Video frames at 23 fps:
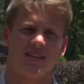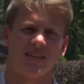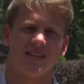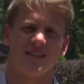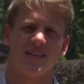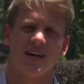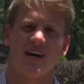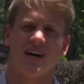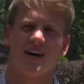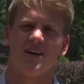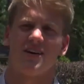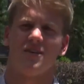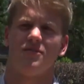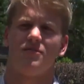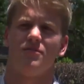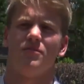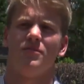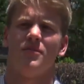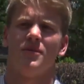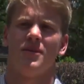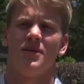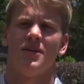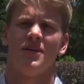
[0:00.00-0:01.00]
at the
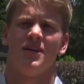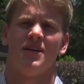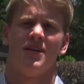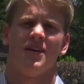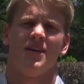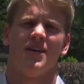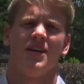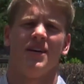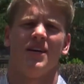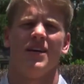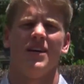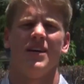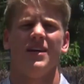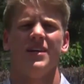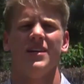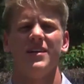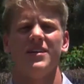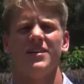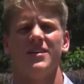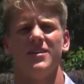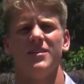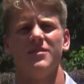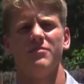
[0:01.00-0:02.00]
time, he
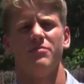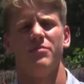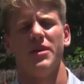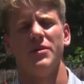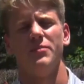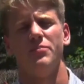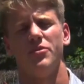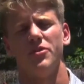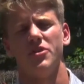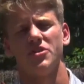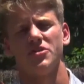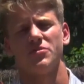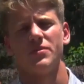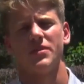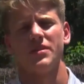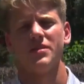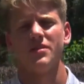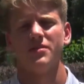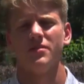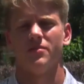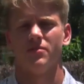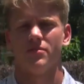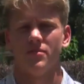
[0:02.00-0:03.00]
pushed me
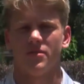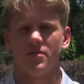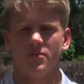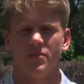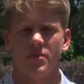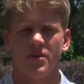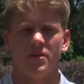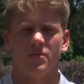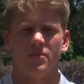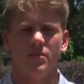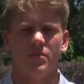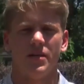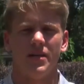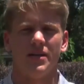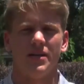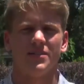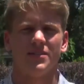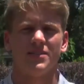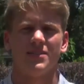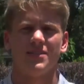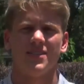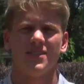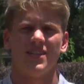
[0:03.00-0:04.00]
to be the
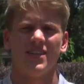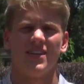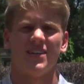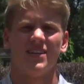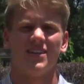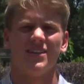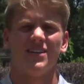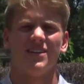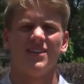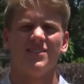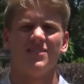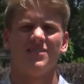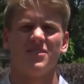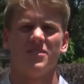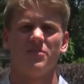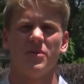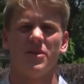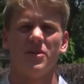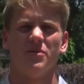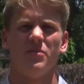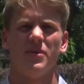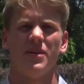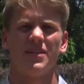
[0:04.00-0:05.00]
best and to
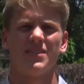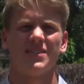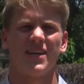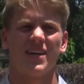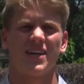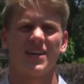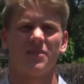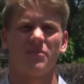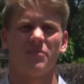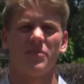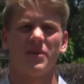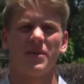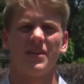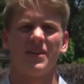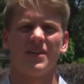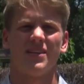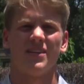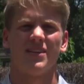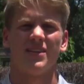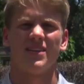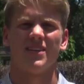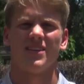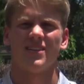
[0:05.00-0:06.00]
be the best I could be,
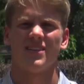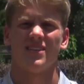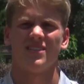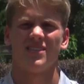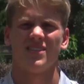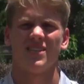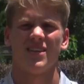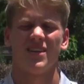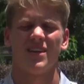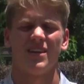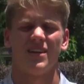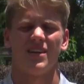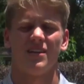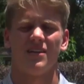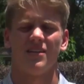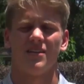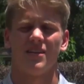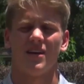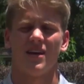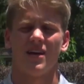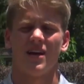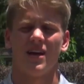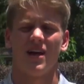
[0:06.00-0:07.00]
and
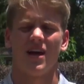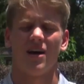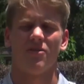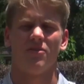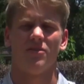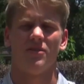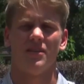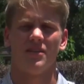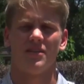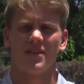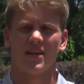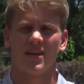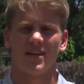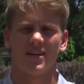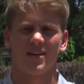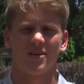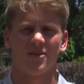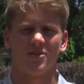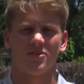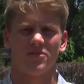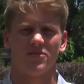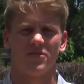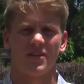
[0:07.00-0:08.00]
I really thank
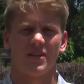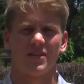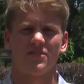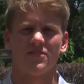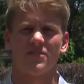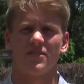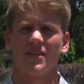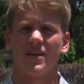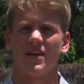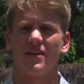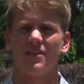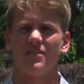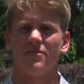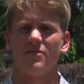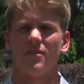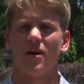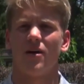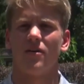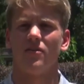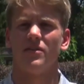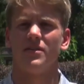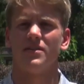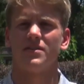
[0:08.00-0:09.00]
Coach Fran for that,
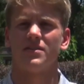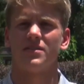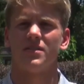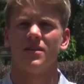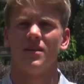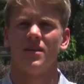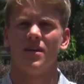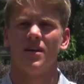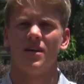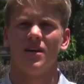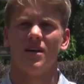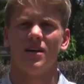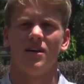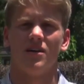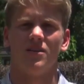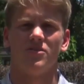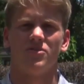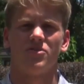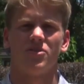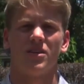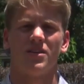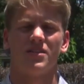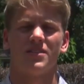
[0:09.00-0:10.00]
always
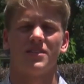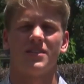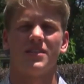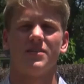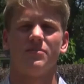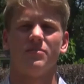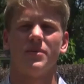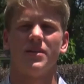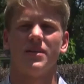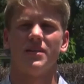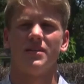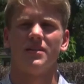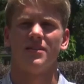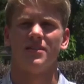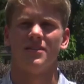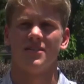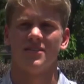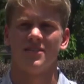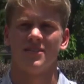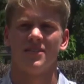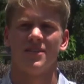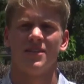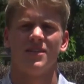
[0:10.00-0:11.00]
trusting in me,
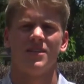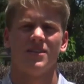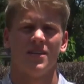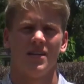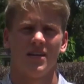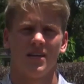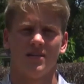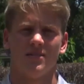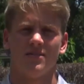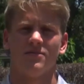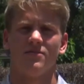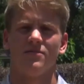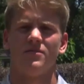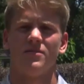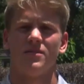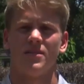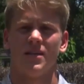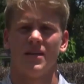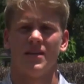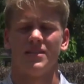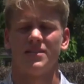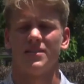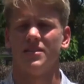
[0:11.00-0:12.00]
and
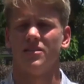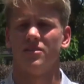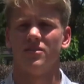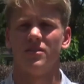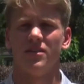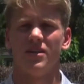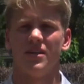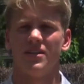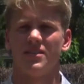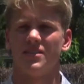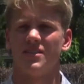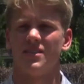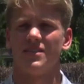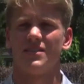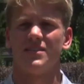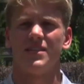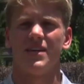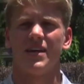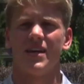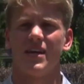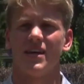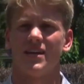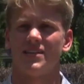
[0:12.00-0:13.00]
he still does to this
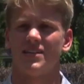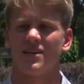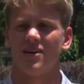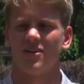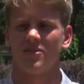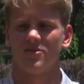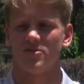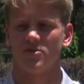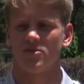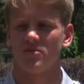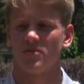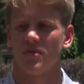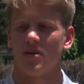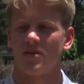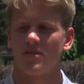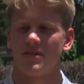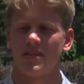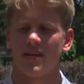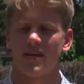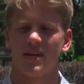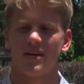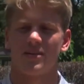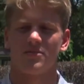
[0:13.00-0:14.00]
day. I talk to him all the
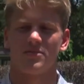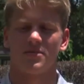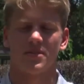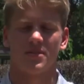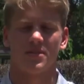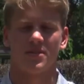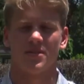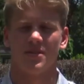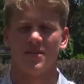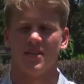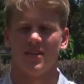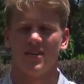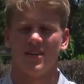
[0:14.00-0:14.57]
time, so